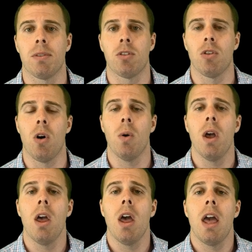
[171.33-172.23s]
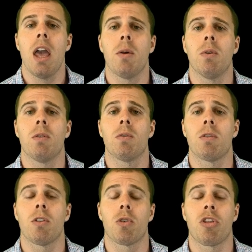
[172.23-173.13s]
So
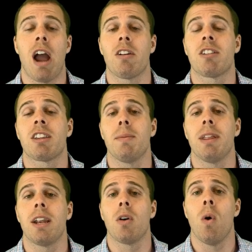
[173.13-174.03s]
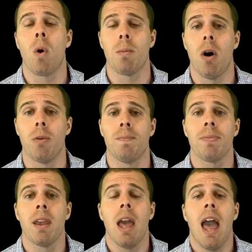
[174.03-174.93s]
or thyroid stimulating hormone.
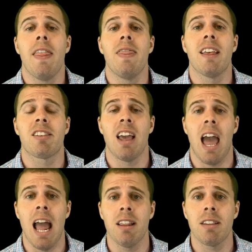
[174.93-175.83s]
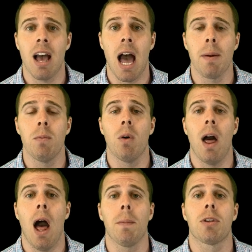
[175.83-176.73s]
And this enzyme will
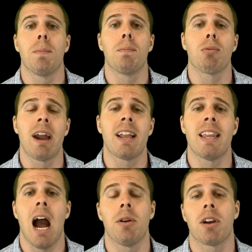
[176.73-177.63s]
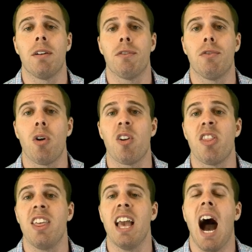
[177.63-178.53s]
help to break down and
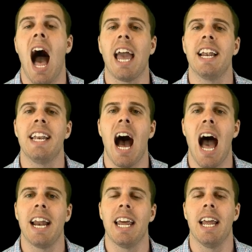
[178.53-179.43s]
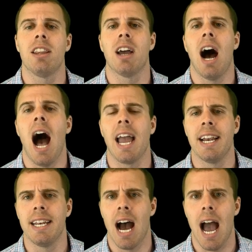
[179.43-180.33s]
convert the iodide into
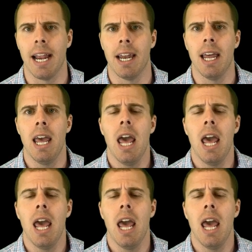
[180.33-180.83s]
iodine.